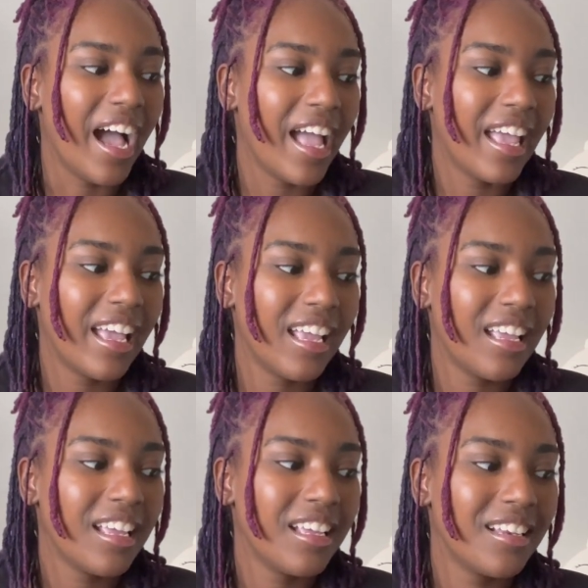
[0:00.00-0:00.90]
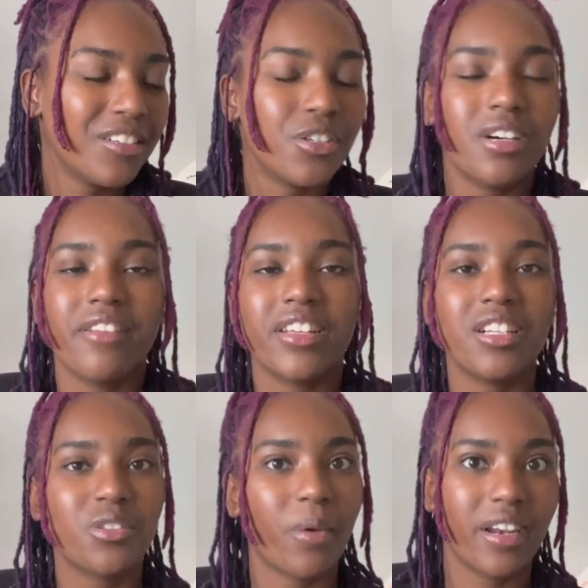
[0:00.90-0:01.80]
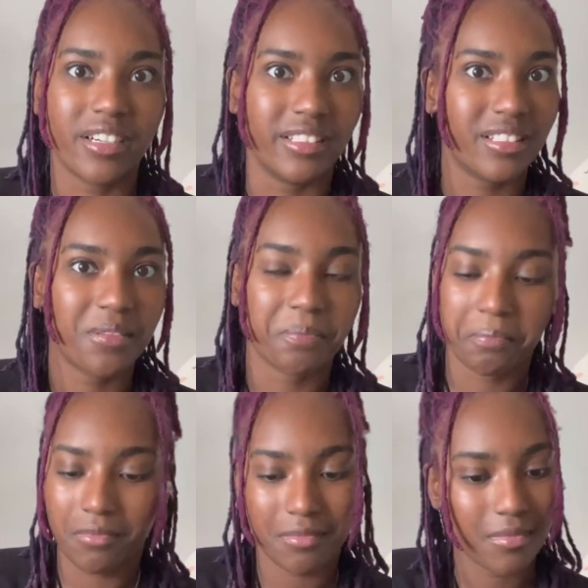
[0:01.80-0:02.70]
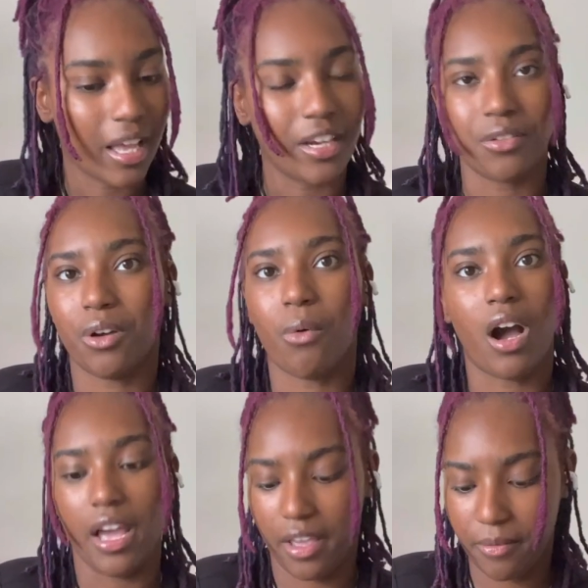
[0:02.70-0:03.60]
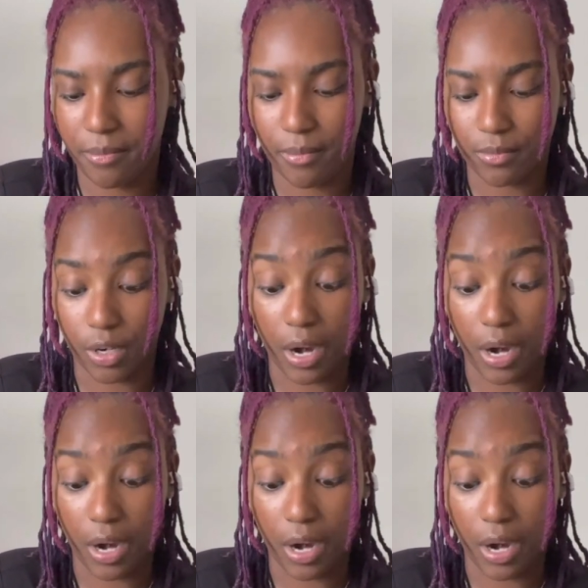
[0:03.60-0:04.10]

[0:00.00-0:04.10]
I don't have any sweaters. I don't know why. Don't